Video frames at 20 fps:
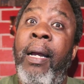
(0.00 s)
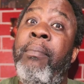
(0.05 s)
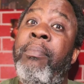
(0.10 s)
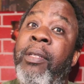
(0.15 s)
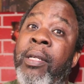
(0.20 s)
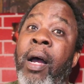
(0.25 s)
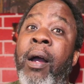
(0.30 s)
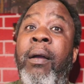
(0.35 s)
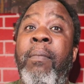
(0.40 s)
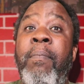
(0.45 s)

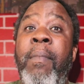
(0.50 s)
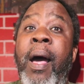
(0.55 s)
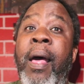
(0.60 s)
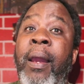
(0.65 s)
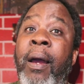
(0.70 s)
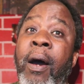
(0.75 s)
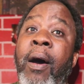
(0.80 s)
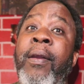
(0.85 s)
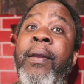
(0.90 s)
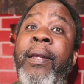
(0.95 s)
talking about
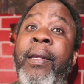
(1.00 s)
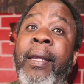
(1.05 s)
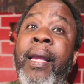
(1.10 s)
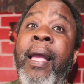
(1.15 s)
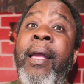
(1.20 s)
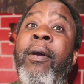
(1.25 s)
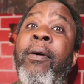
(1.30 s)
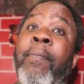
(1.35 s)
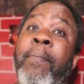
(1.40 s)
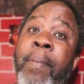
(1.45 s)

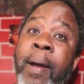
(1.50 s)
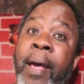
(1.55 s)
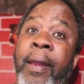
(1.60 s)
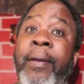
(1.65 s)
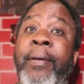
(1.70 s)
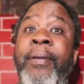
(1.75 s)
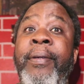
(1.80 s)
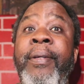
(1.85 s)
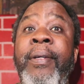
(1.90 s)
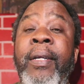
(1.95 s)
$100K or
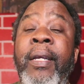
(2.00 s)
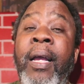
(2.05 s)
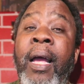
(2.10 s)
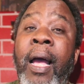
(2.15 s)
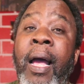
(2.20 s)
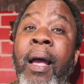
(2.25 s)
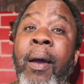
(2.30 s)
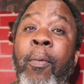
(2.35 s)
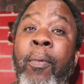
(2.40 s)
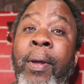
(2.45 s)
better.
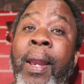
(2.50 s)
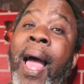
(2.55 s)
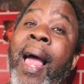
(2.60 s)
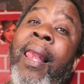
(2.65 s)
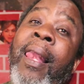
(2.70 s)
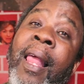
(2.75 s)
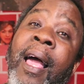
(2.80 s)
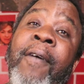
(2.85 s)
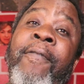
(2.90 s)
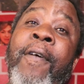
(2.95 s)
When I
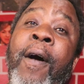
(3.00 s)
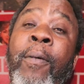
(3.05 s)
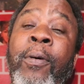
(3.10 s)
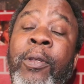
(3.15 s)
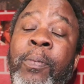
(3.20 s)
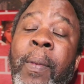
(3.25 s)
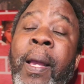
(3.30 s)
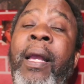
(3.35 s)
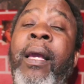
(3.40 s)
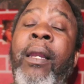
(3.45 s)
left, I
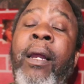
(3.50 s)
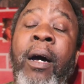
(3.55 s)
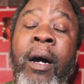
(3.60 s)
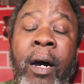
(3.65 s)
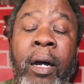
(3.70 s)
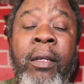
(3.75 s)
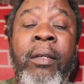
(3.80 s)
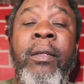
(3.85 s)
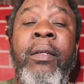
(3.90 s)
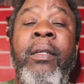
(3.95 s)
was making
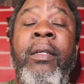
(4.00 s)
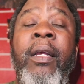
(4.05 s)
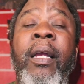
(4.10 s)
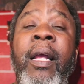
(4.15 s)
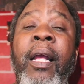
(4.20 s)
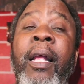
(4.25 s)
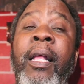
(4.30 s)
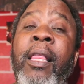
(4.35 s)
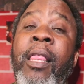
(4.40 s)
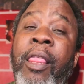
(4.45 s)

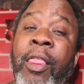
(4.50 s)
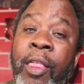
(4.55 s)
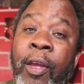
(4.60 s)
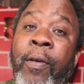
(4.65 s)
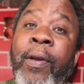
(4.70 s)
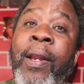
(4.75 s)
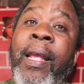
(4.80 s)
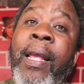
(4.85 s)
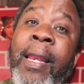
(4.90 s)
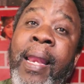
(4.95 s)

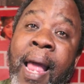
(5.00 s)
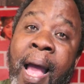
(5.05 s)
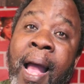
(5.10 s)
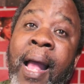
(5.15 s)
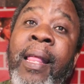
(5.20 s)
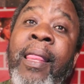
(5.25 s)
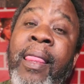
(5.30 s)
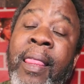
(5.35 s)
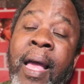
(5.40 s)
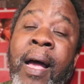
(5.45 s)

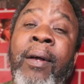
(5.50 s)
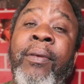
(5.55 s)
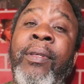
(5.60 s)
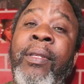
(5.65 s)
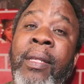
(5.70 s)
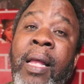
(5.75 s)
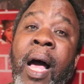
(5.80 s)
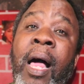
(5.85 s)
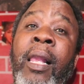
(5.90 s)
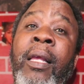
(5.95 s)

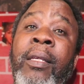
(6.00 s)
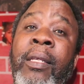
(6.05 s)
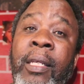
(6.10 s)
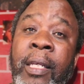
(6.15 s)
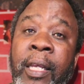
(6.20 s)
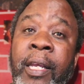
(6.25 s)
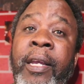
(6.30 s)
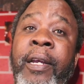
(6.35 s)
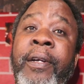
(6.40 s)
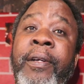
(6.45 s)
$139,000 a
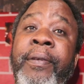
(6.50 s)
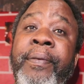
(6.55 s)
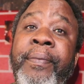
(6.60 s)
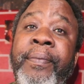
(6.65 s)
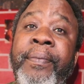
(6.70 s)
year.